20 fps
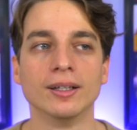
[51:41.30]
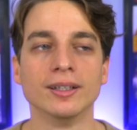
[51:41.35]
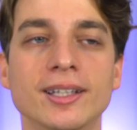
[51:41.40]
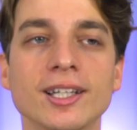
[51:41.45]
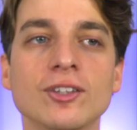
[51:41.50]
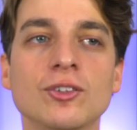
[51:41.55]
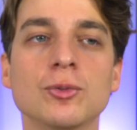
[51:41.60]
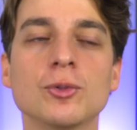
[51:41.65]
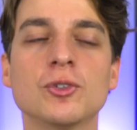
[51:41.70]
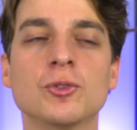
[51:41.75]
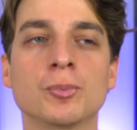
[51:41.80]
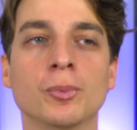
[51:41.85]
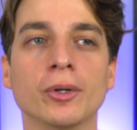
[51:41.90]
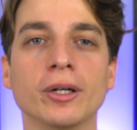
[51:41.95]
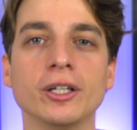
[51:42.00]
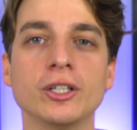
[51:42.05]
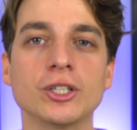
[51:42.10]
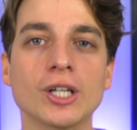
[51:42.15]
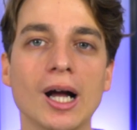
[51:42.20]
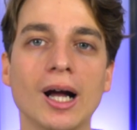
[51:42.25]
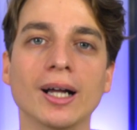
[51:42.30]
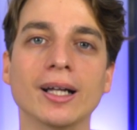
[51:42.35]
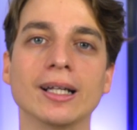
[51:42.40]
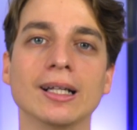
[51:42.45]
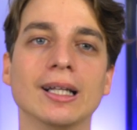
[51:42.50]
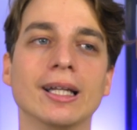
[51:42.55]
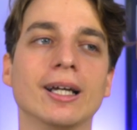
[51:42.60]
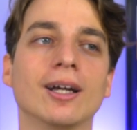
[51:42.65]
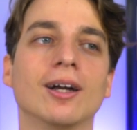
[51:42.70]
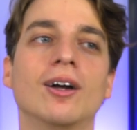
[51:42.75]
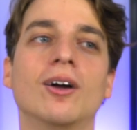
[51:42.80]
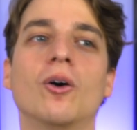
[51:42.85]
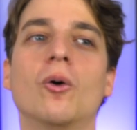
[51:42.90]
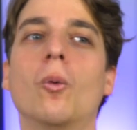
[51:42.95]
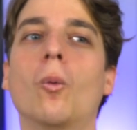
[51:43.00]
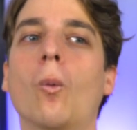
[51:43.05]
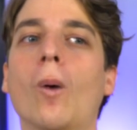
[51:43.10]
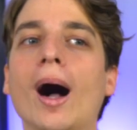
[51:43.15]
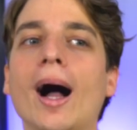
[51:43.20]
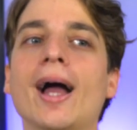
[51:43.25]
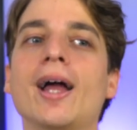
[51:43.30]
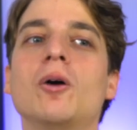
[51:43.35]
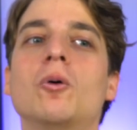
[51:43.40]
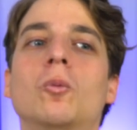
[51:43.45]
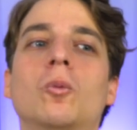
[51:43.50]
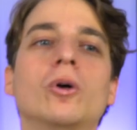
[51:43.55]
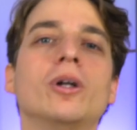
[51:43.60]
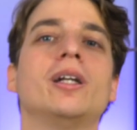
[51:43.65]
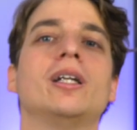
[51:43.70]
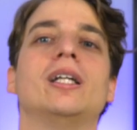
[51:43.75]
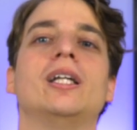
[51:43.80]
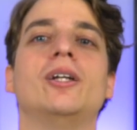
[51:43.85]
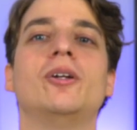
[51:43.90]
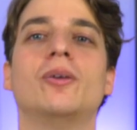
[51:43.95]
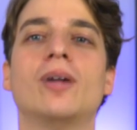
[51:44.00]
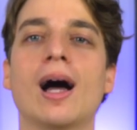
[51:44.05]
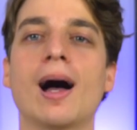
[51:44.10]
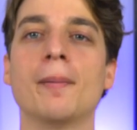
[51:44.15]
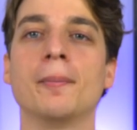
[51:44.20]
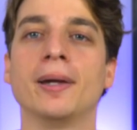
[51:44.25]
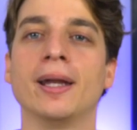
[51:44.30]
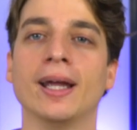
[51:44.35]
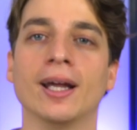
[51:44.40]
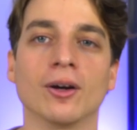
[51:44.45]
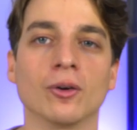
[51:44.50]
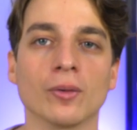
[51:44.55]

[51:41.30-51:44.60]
This was pretty shocking. Like, why wouldn't you nominate